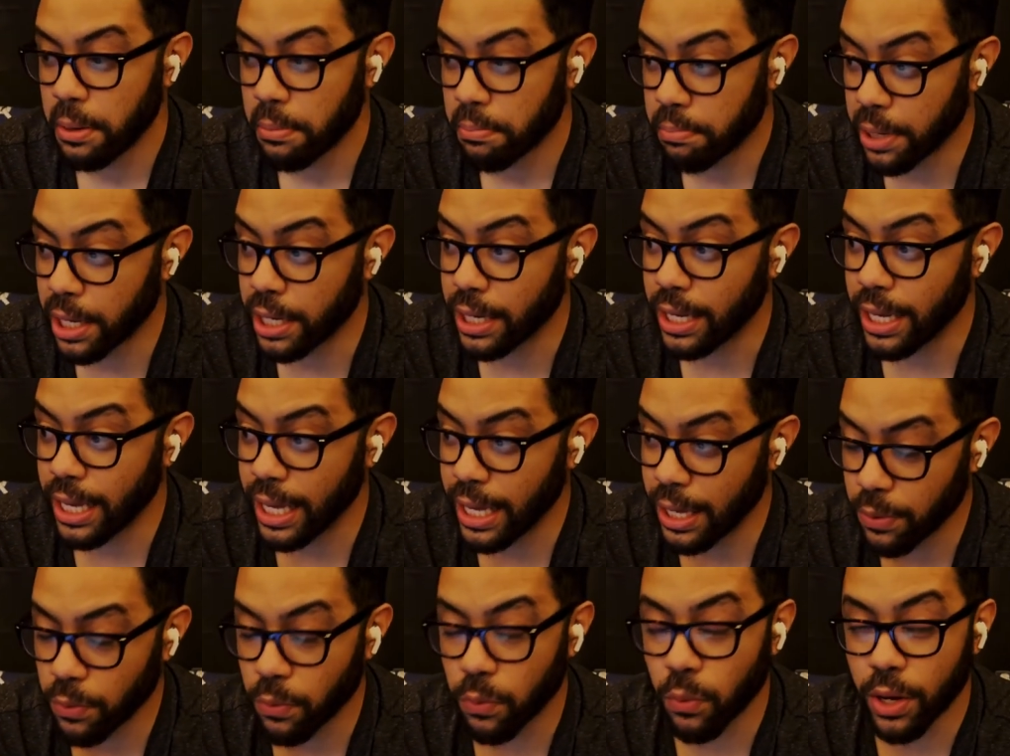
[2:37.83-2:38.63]
But
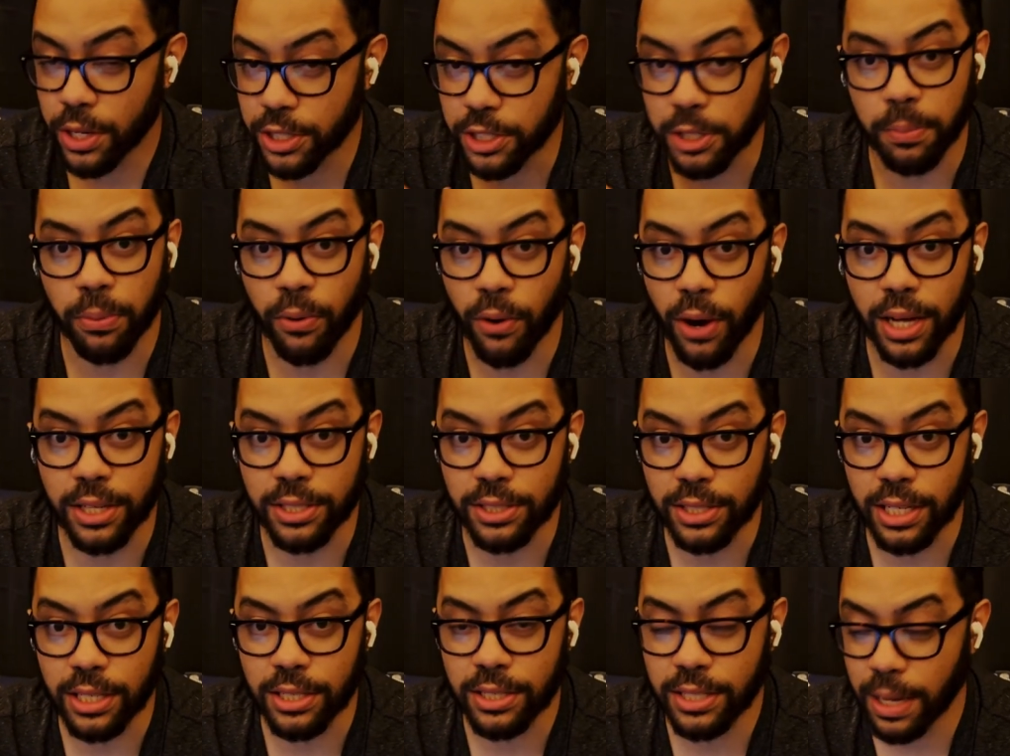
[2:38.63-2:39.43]
it was a
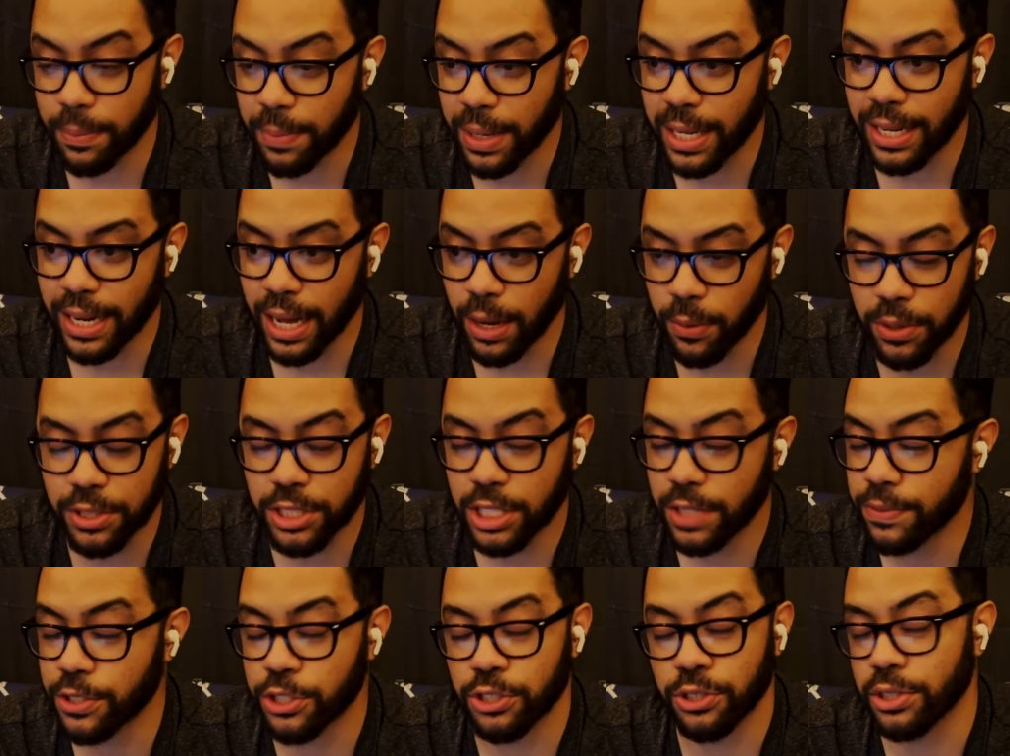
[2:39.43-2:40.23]
process. I mean, I wasn't
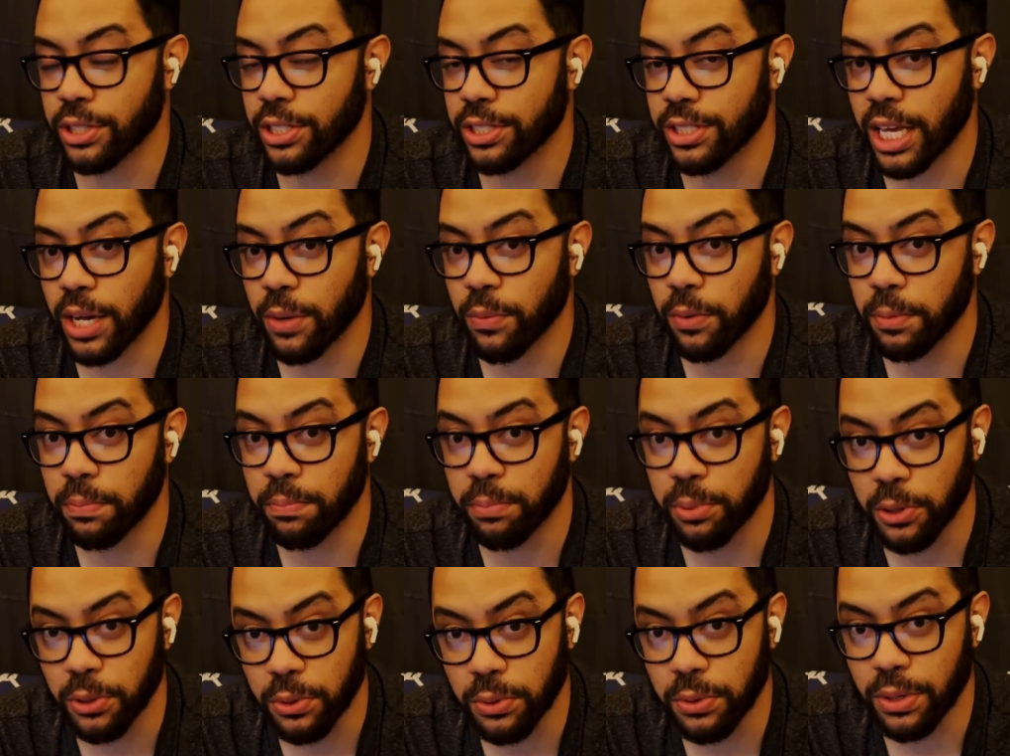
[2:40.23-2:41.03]
even sure this thing would
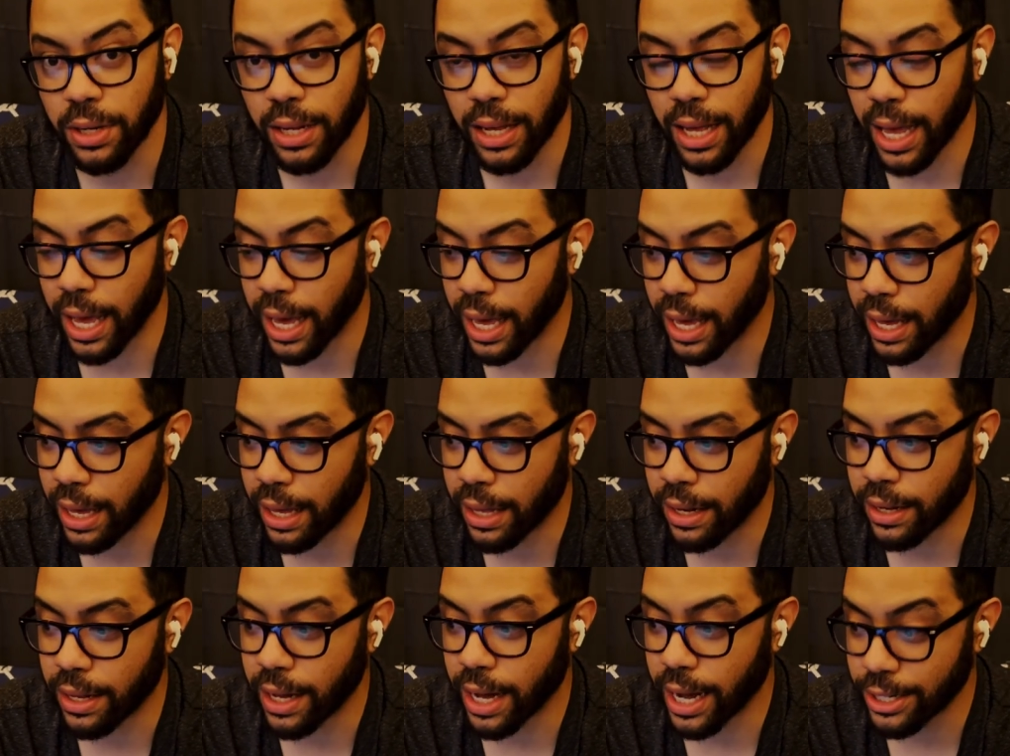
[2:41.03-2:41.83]
boot,
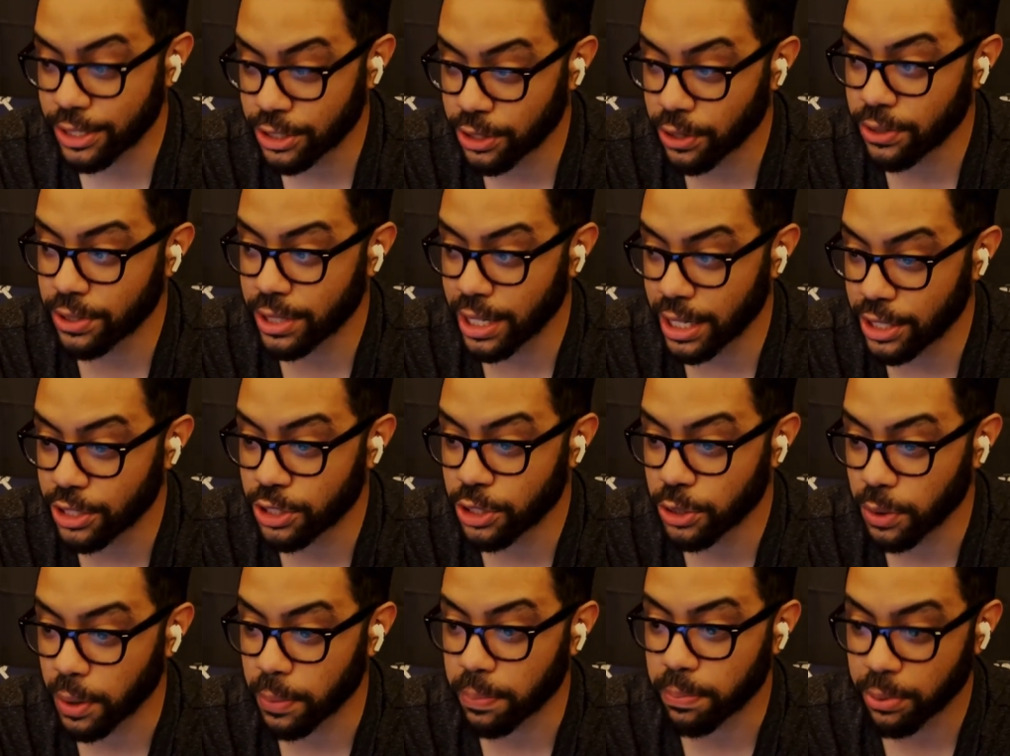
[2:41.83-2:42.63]
and I turned it
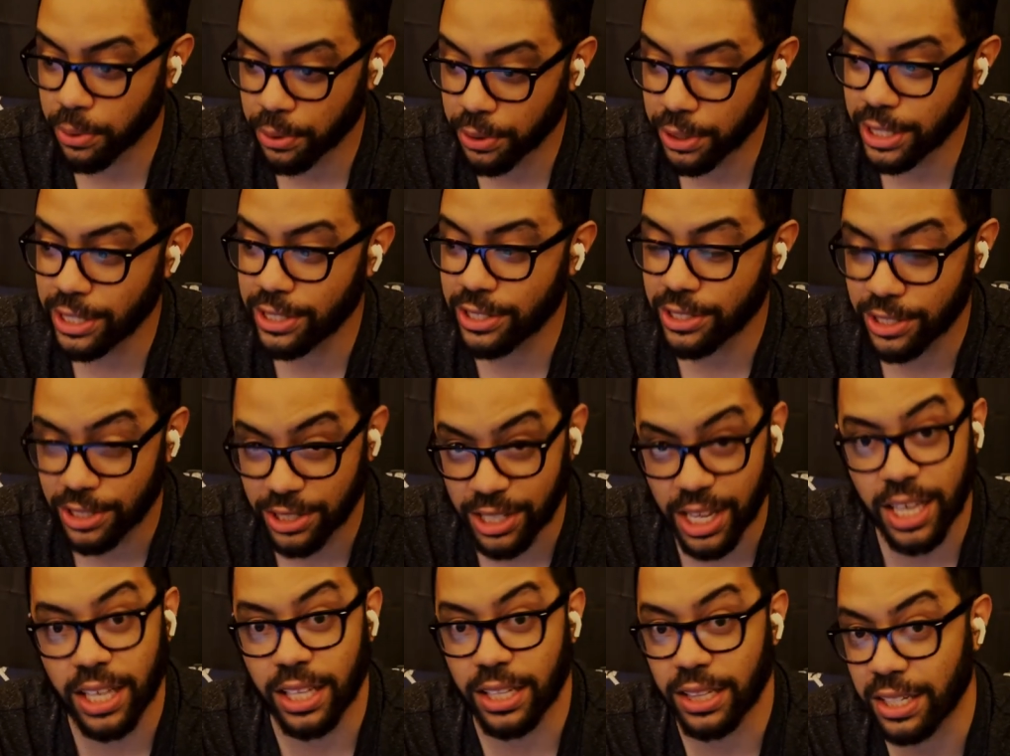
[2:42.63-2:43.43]
into a pretty
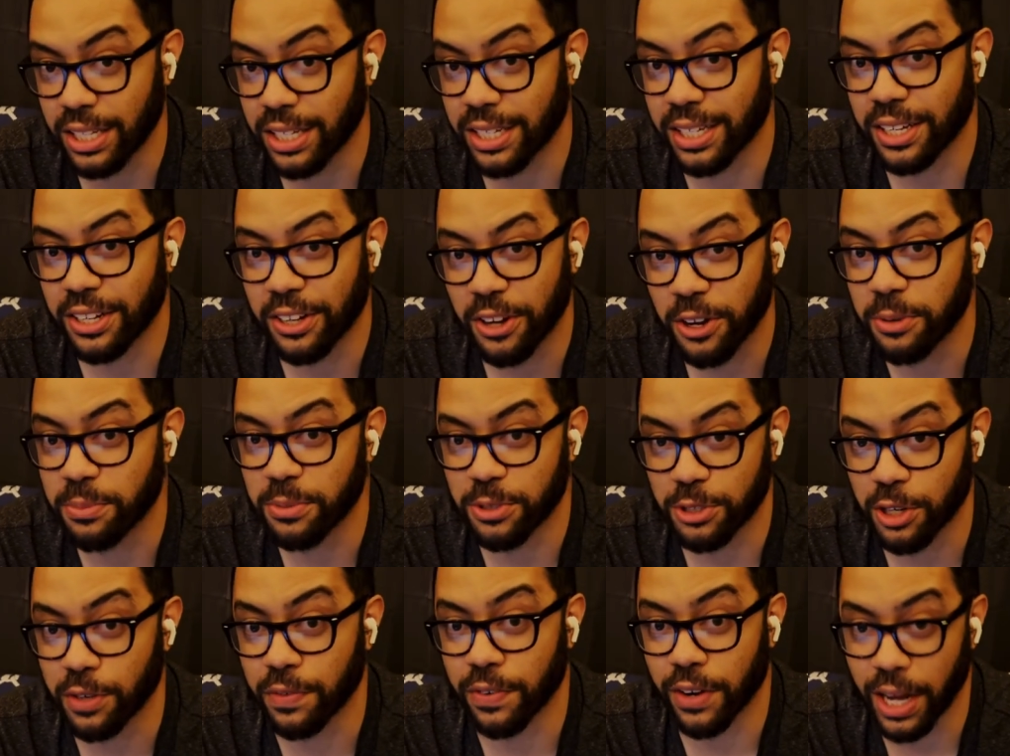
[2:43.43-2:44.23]
sick looking home
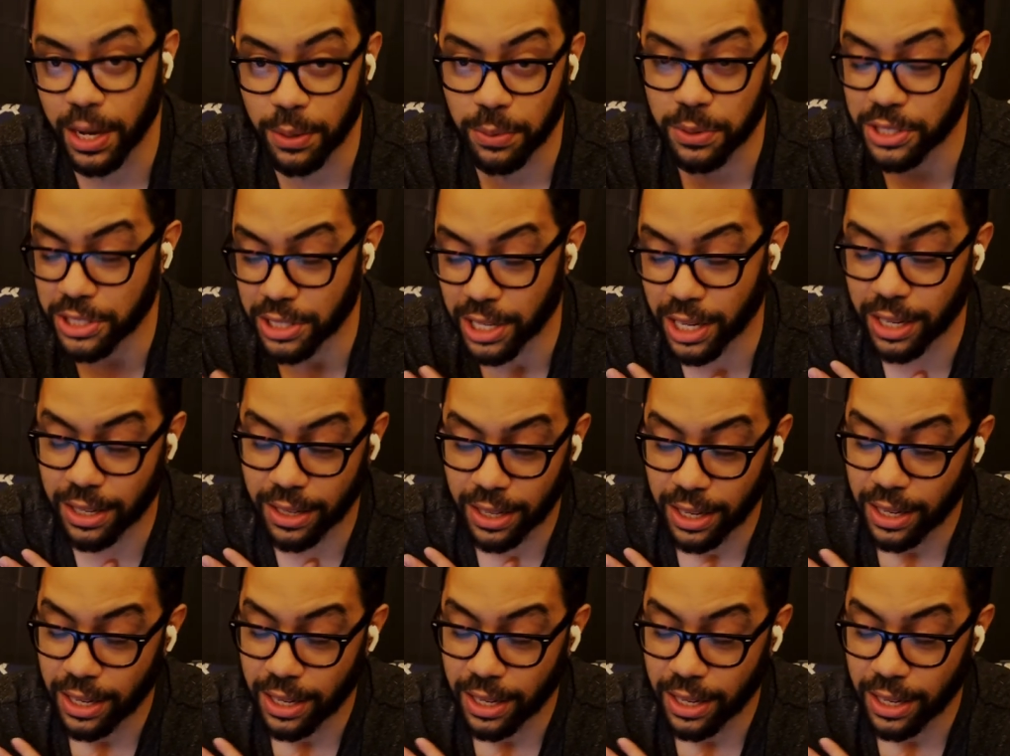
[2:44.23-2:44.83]
server, I would say.